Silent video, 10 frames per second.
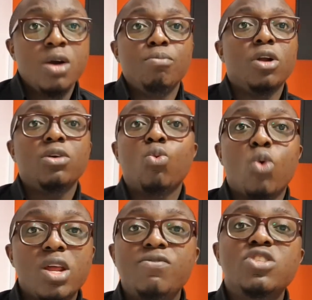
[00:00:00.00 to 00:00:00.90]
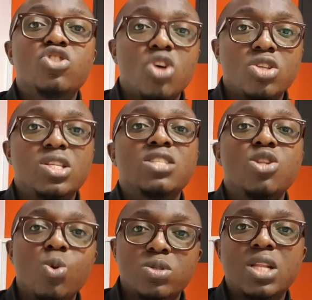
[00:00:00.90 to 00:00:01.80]
But whatever success
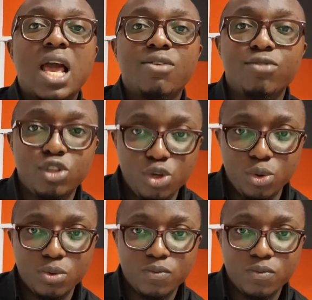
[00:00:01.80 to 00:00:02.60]
looks like for you,